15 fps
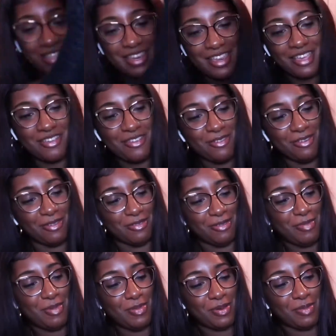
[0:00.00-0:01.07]
that? Hold on, let
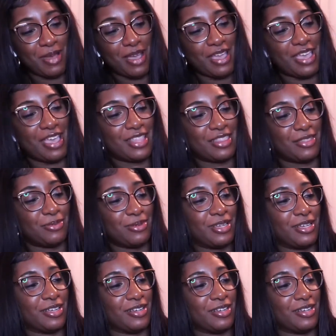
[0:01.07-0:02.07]
me put my hand through here.